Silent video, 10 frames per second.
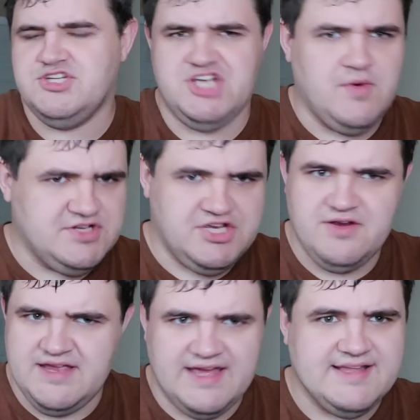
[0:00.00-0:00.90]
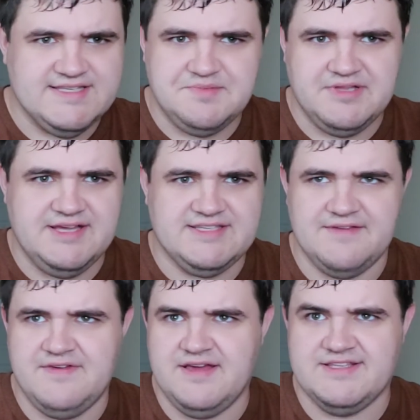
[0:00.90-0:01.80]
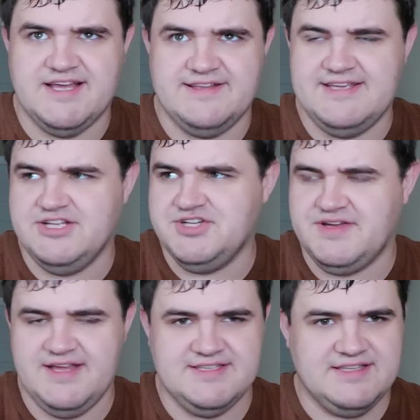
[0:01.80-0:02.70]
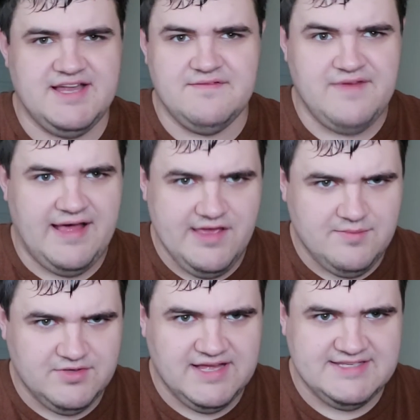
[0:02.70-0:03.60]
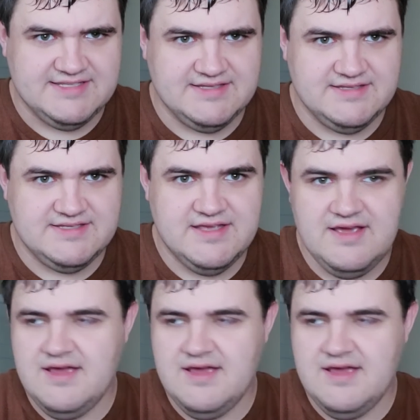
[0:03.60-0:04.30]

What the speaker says: Show it to your kids, please. I think it's going to teach your kids a lot of valuable lessons.